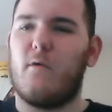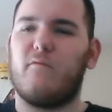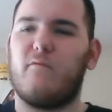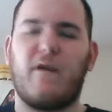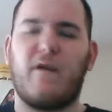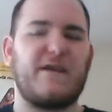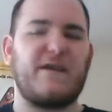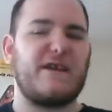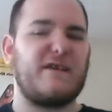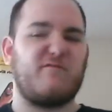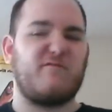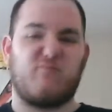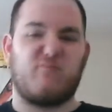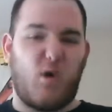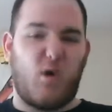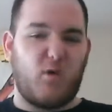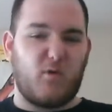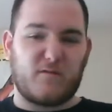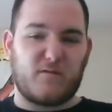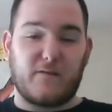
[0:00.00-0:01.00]
very
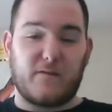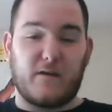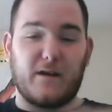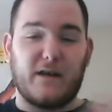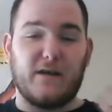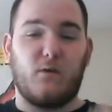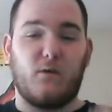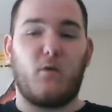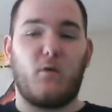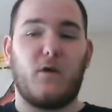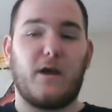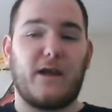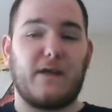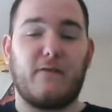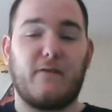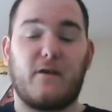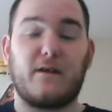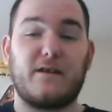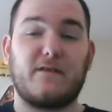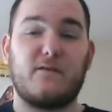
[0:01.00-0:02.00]
gross, very annoying,
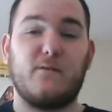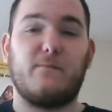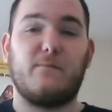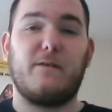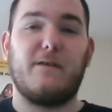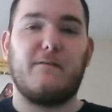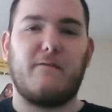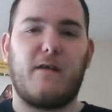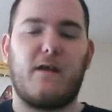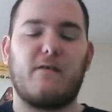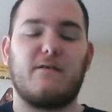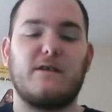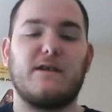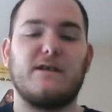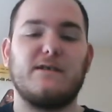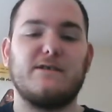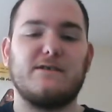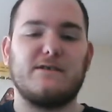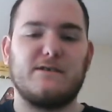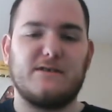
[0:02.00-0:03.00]
very stupid, very
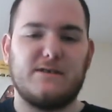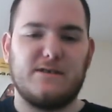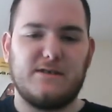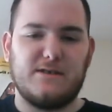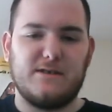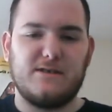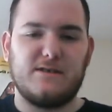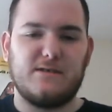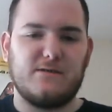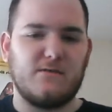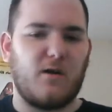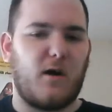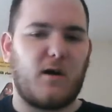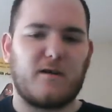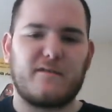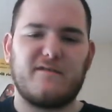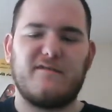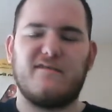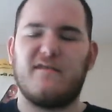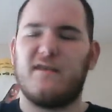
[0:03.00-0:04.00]

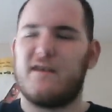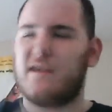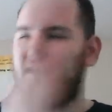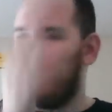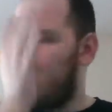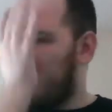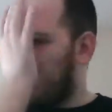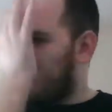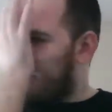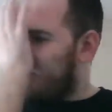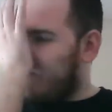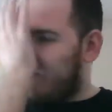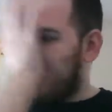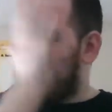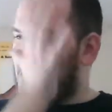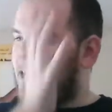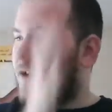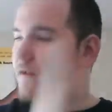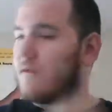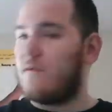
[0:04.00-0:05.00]
dog shitty, but
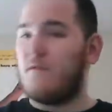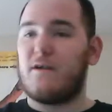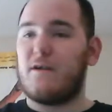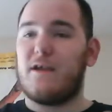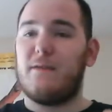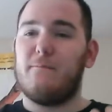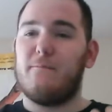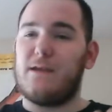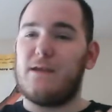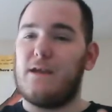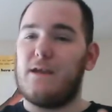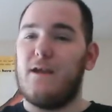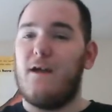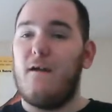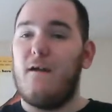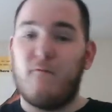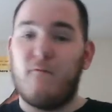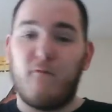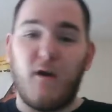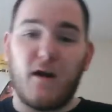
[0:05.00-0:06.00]
also can be
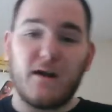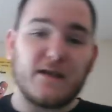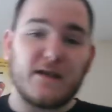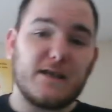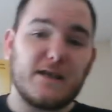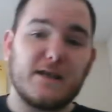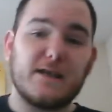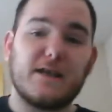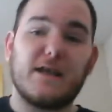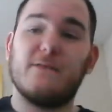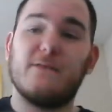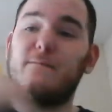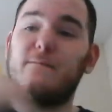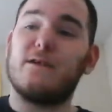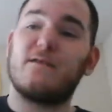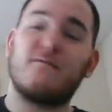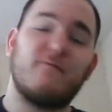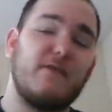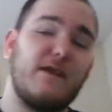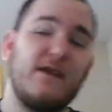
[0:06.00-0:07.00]
funny, can be
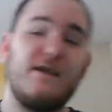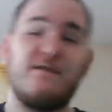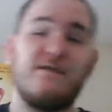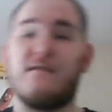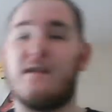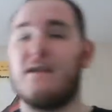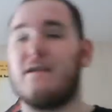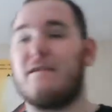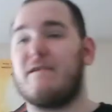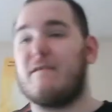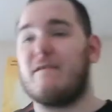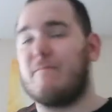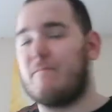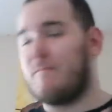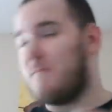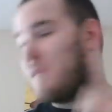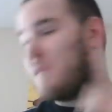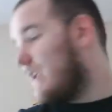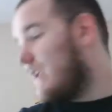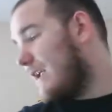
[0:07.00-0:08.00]
sweet, it can
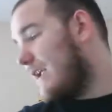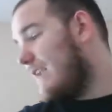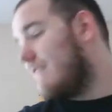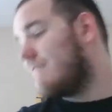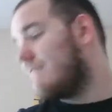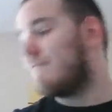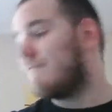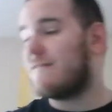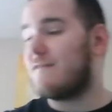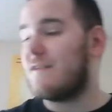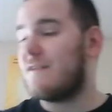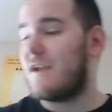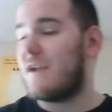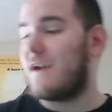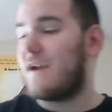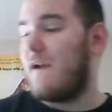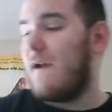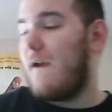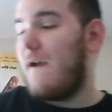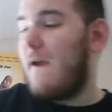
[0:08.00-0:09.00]
be
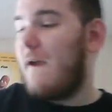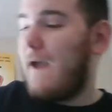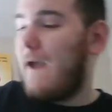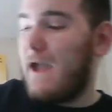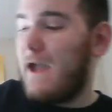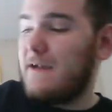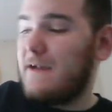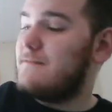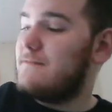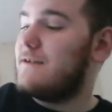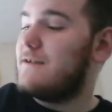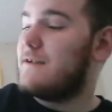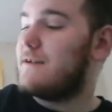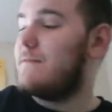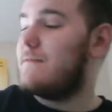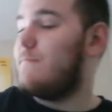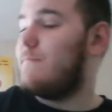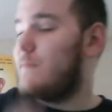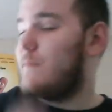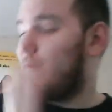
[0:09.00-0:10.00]
interesting, and it
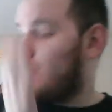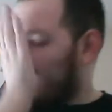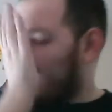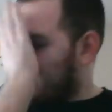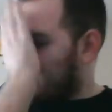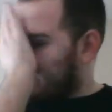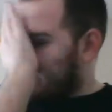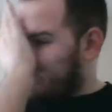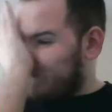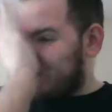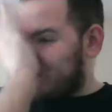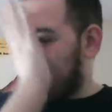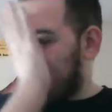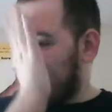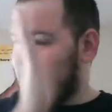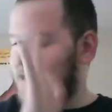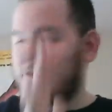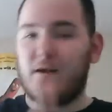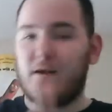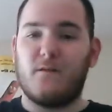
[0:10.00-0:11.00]
can be,
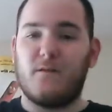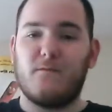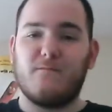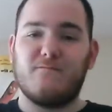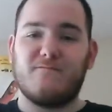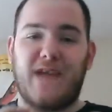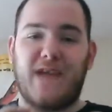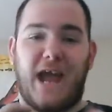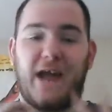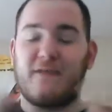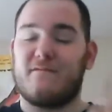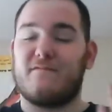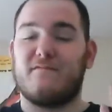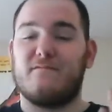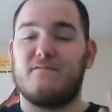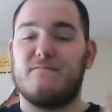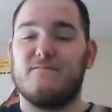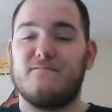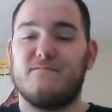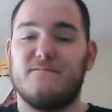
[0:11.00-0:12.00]
you know,
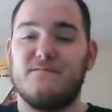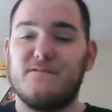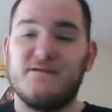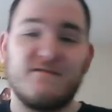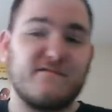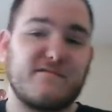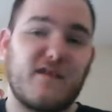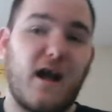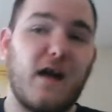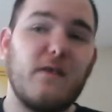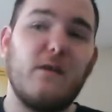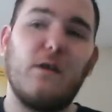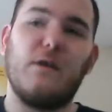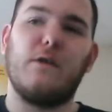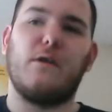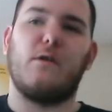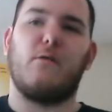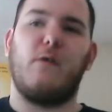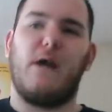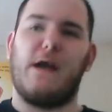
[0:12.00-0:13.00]
capturing your childhood
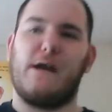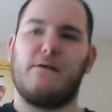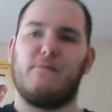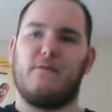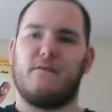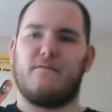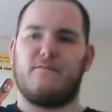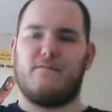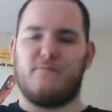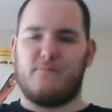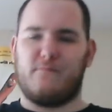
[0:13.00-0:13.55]
in a way with